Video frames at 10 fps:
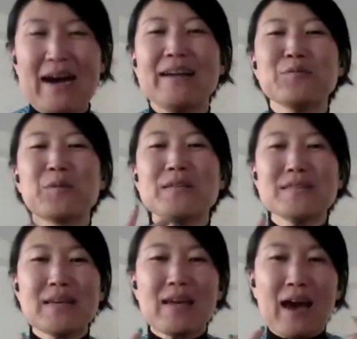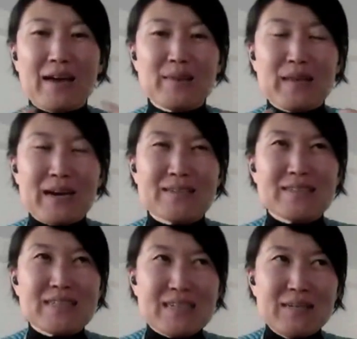And once I had that
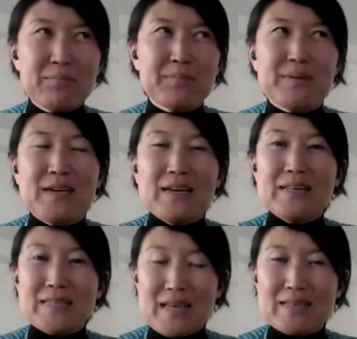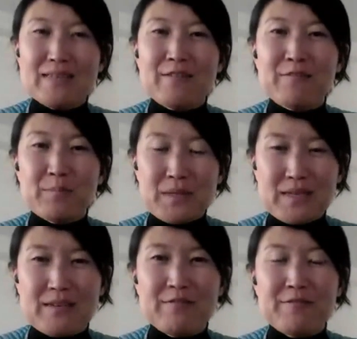deep sense of
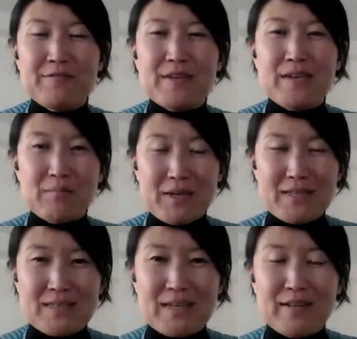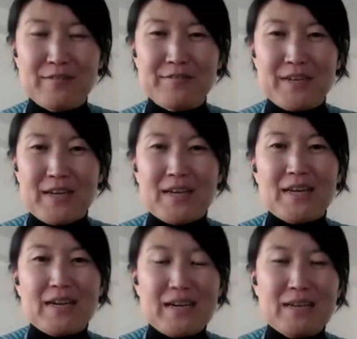belief in myself,
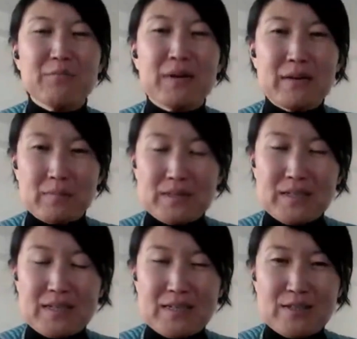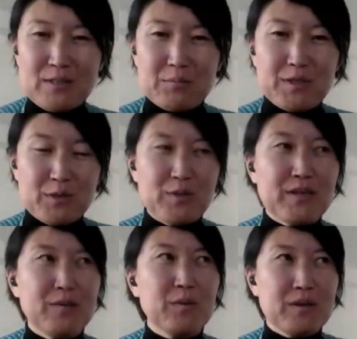in my abilities to be
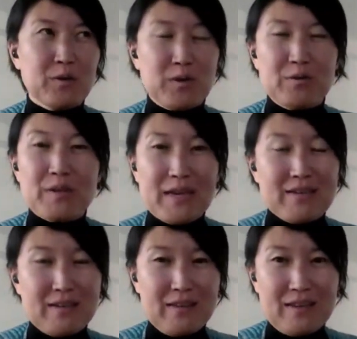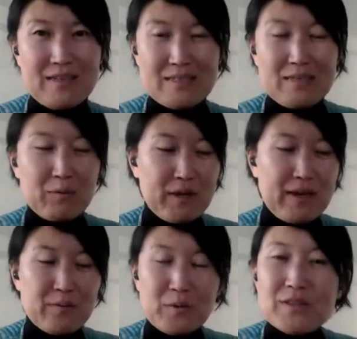doing or creating things the
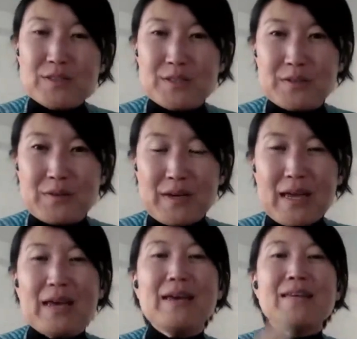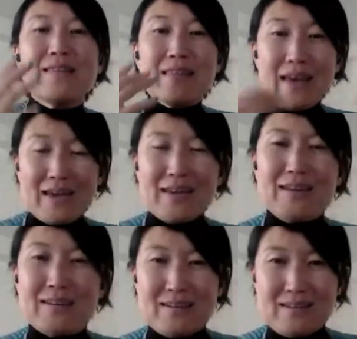way I want to,
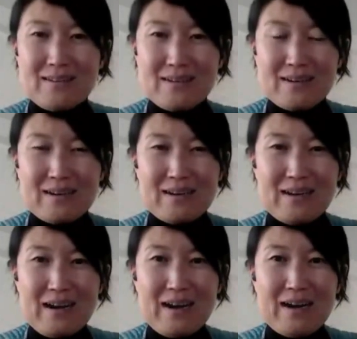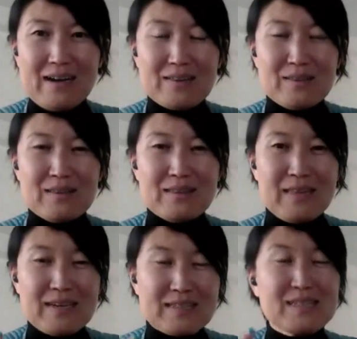then
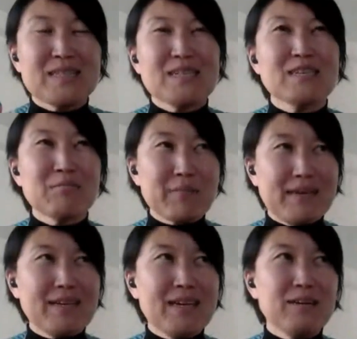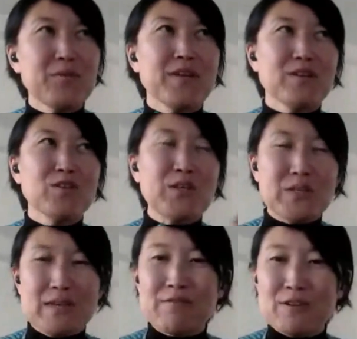like decision making whether to
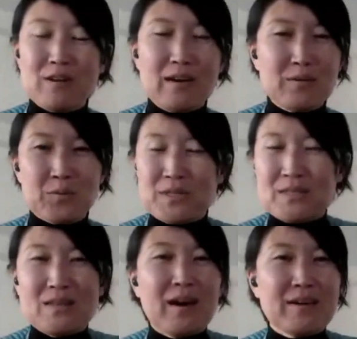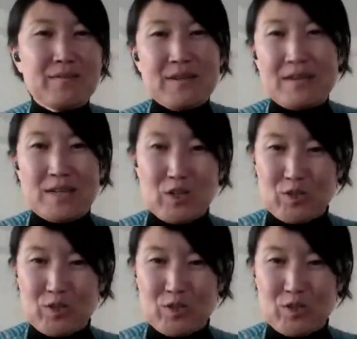leave or not was not even an